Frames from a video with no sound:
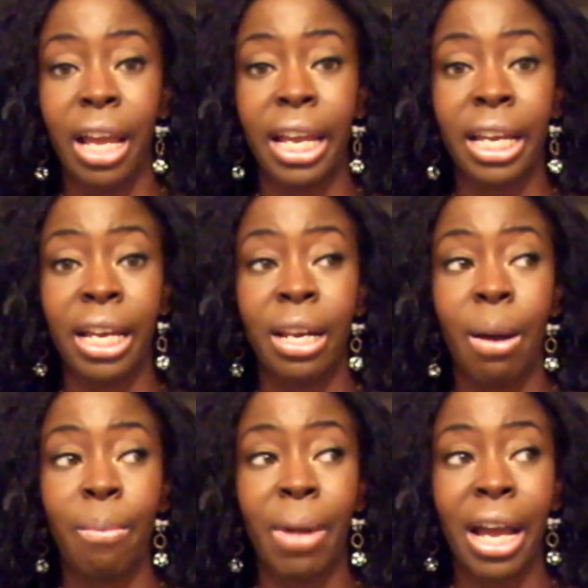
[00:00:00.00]
And
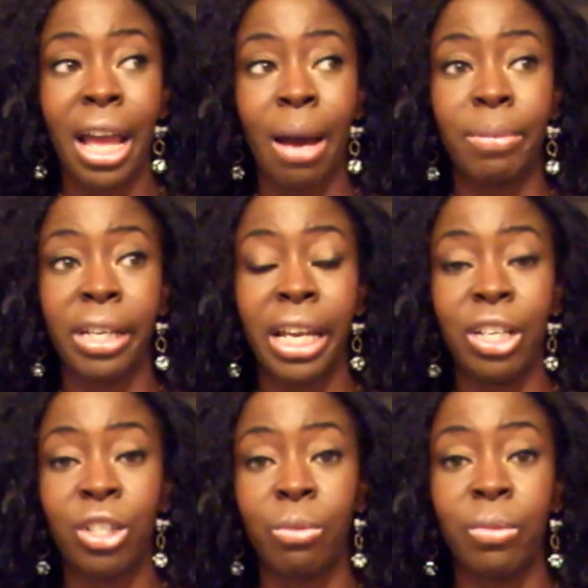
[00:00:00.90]
my
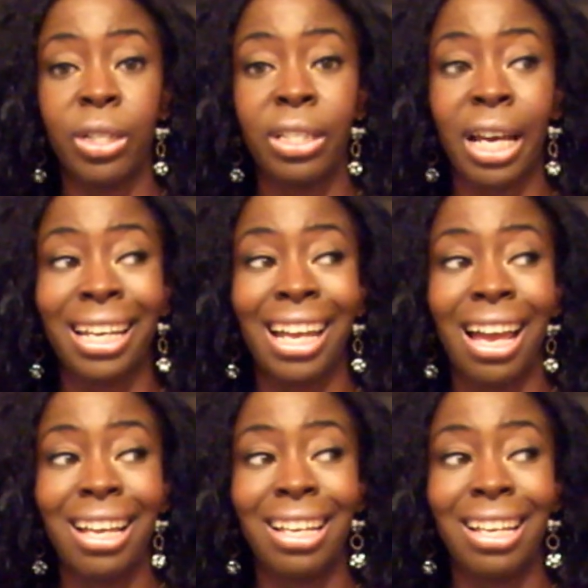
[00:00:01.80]
application was like